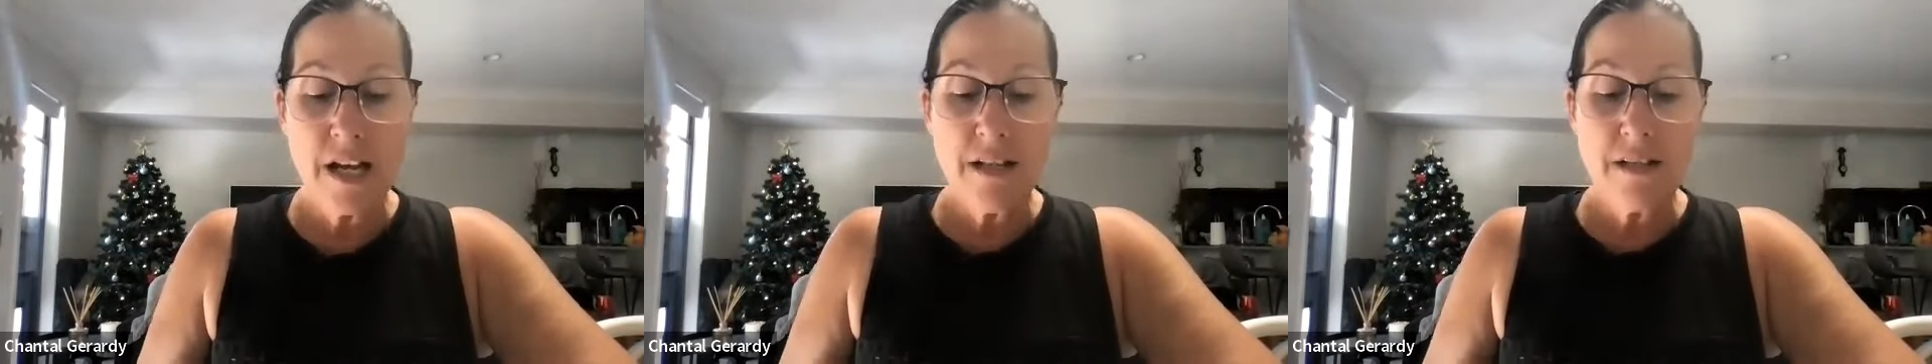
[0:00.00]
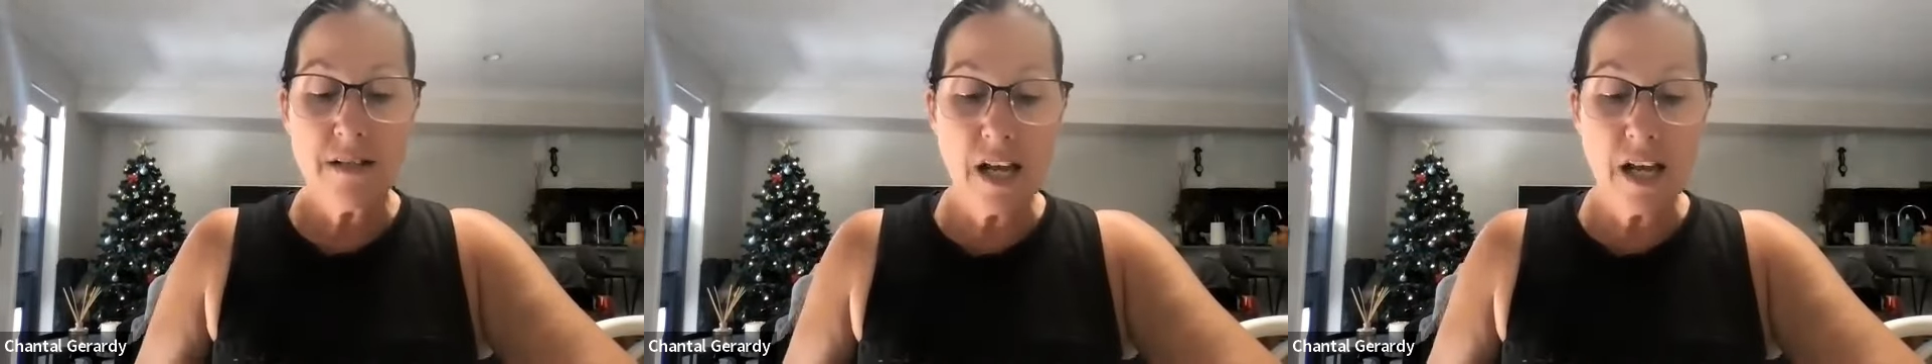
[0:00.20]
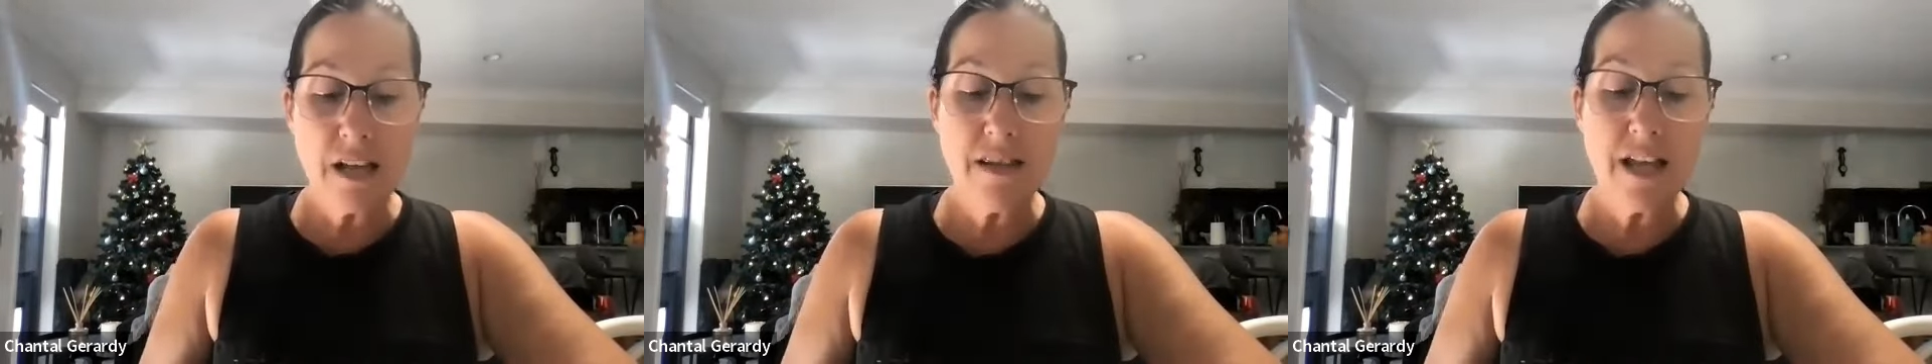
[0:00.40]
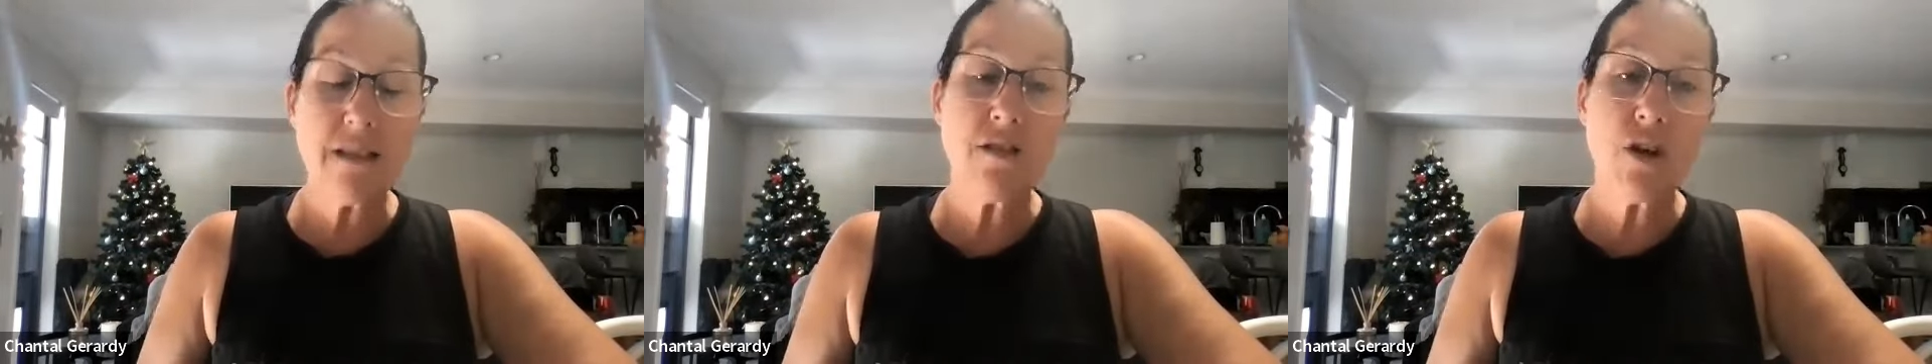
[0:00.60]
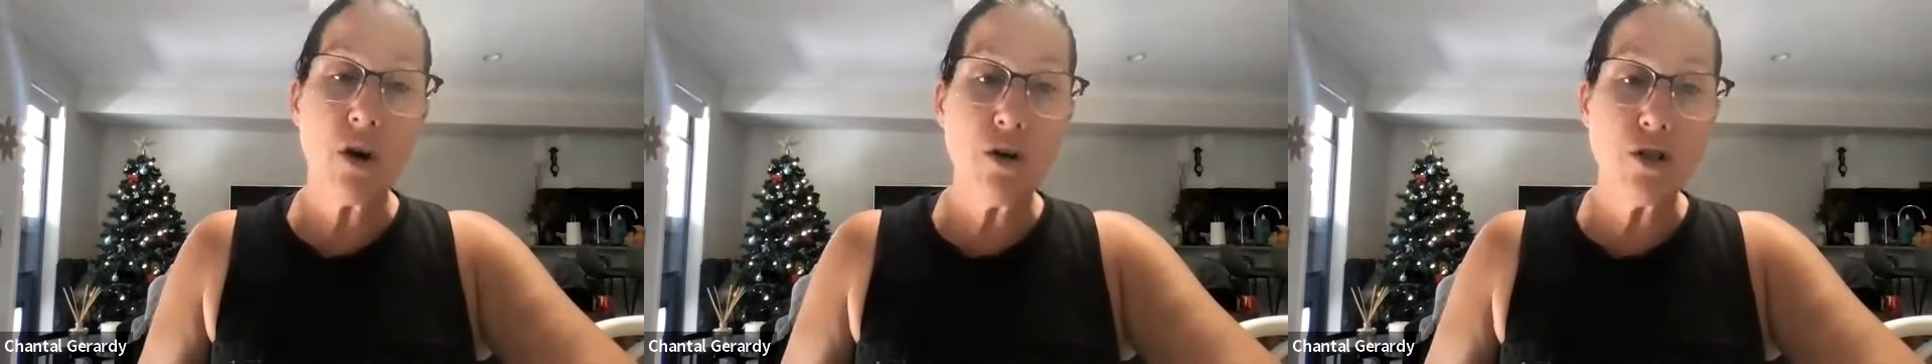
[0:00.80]
said
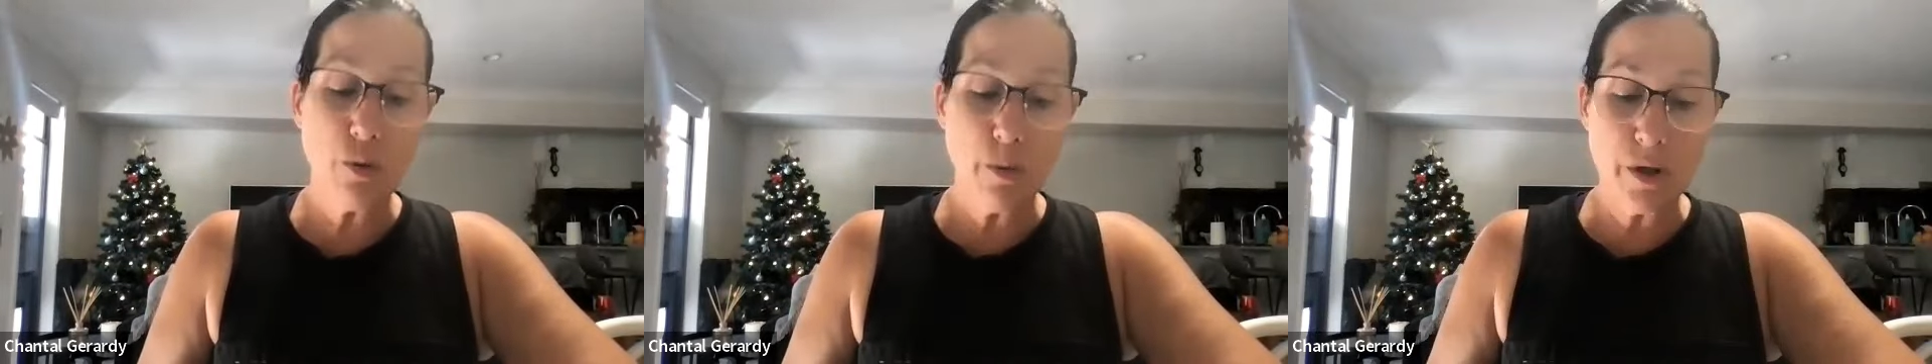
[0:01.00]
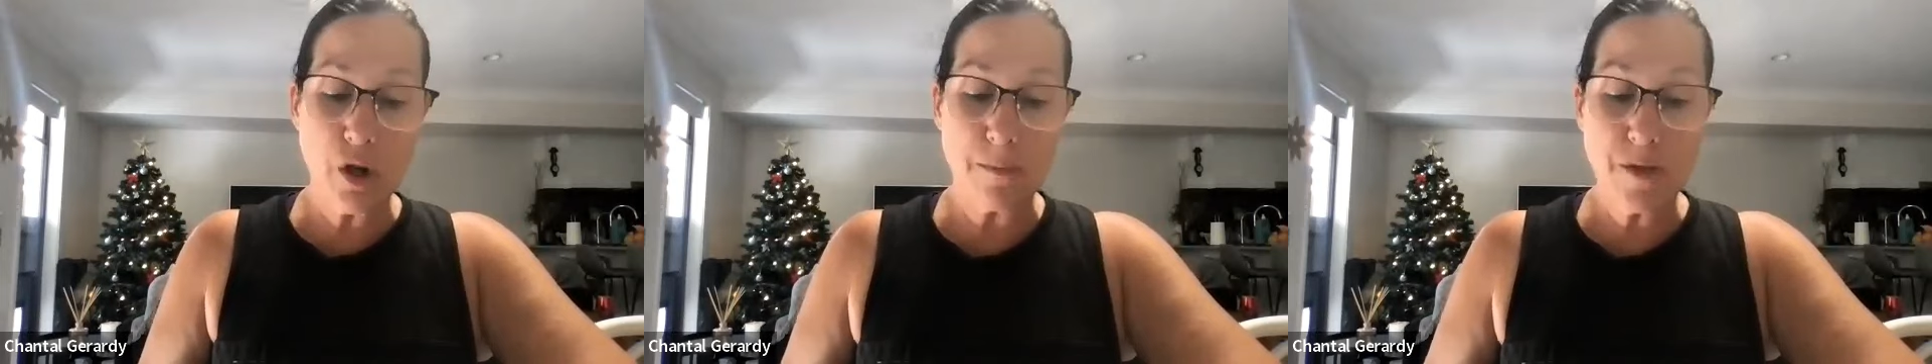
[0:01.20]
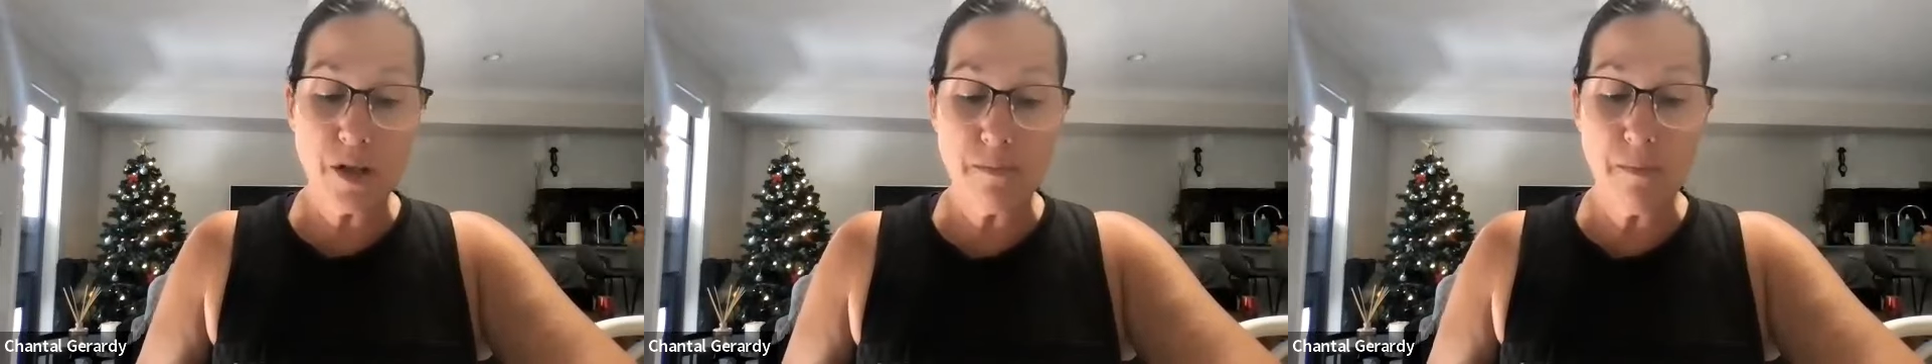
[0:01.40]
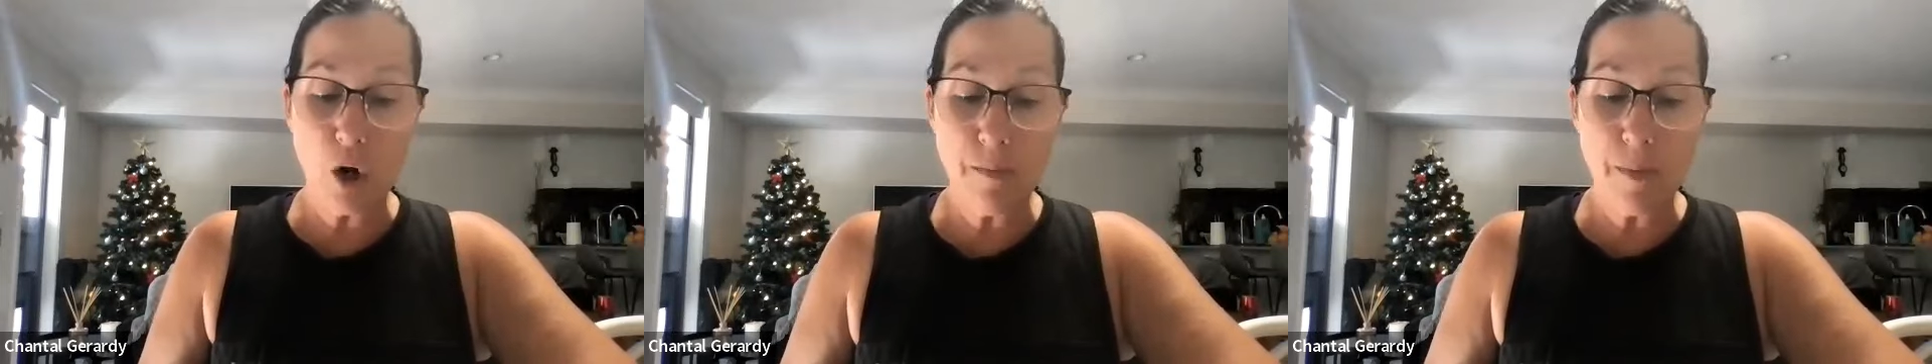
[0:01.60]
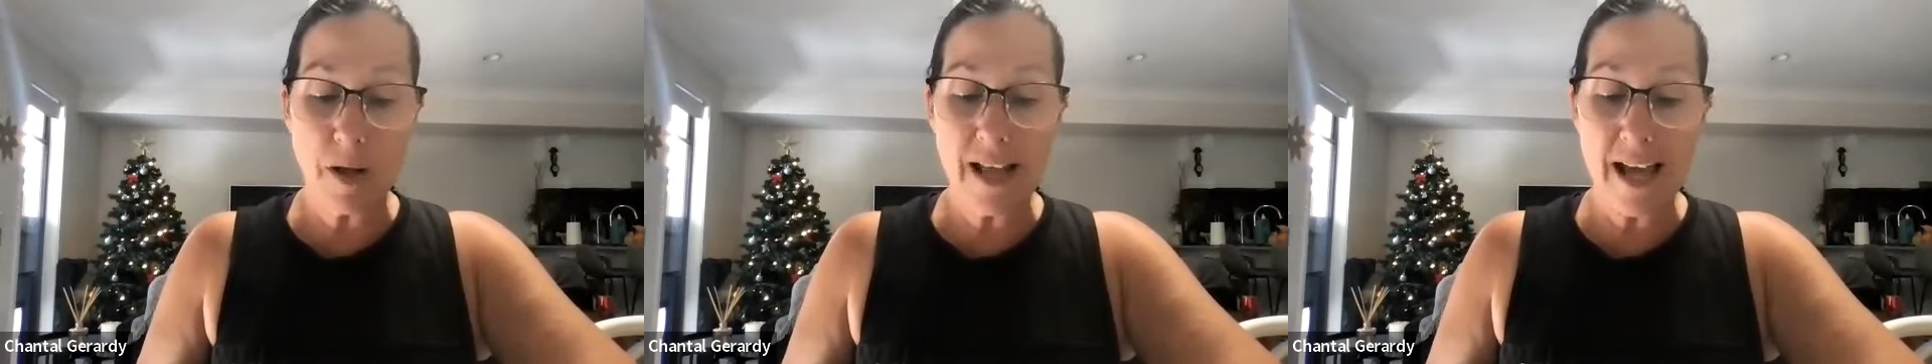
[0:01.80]
that those who adopted
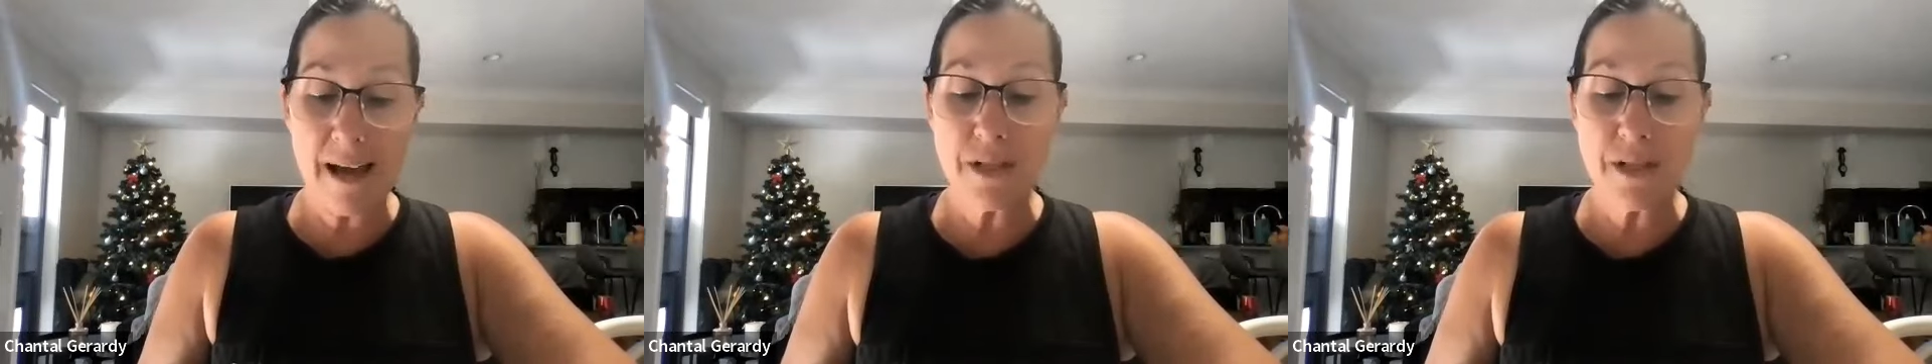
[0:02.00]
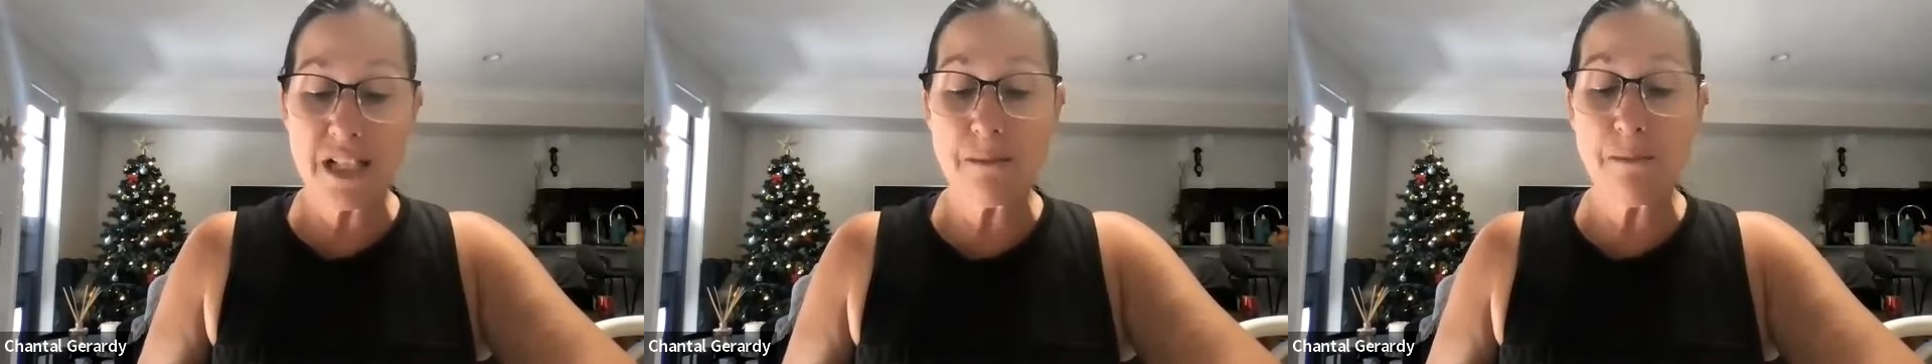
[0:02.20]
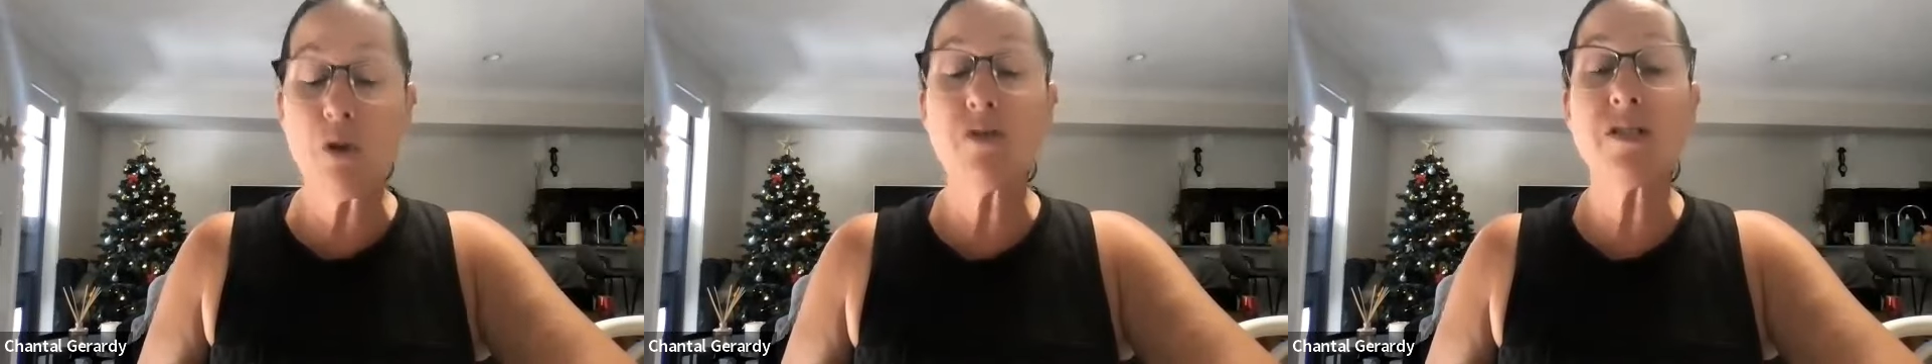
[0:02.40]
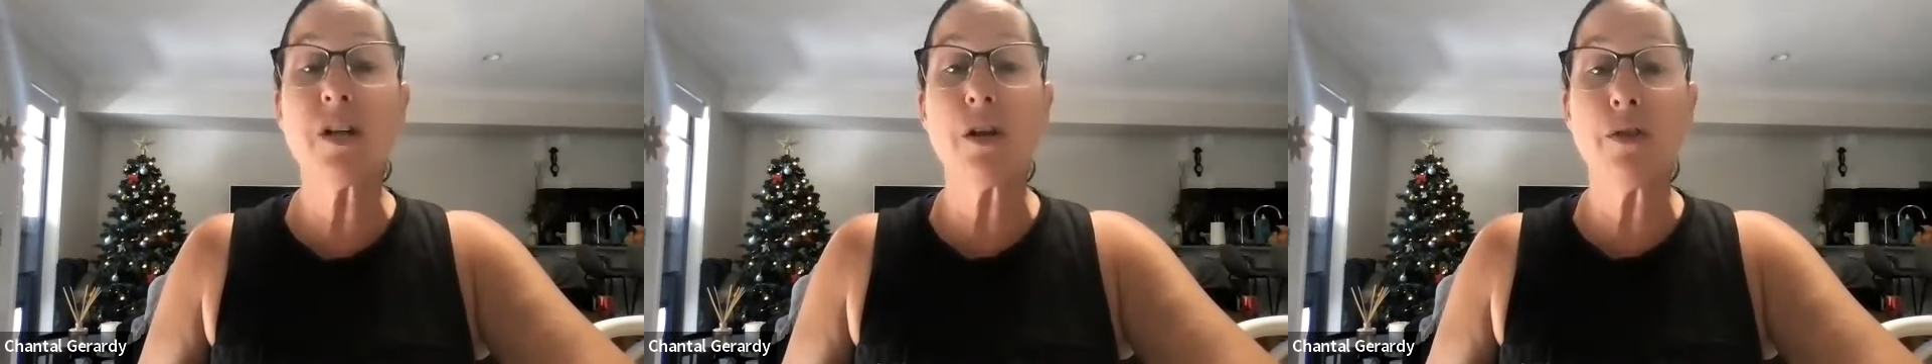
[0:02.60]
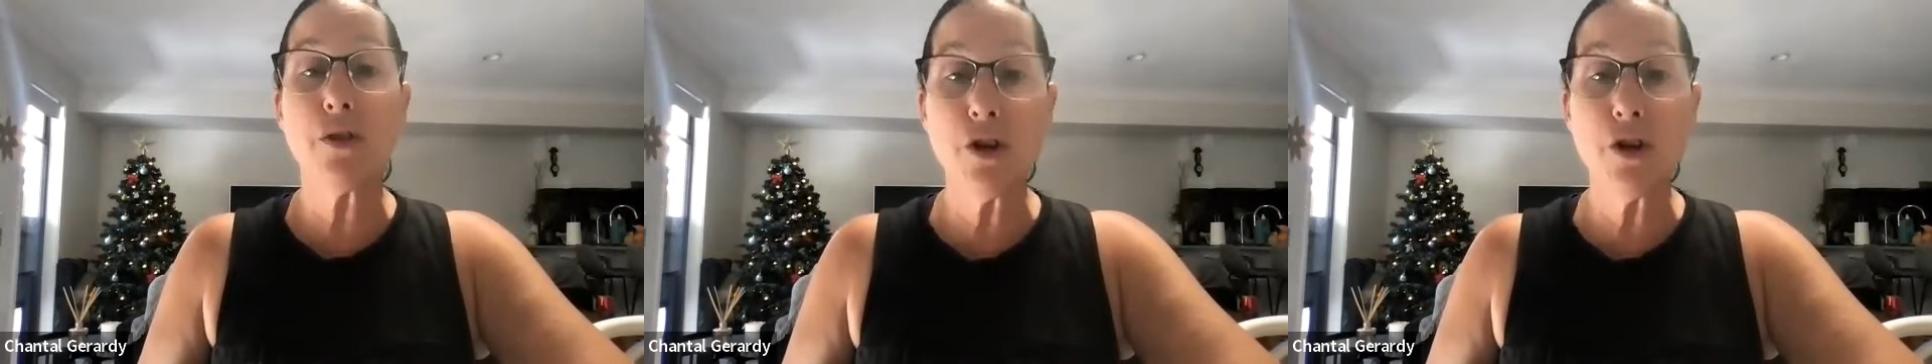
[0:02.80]
mobile apps experienced a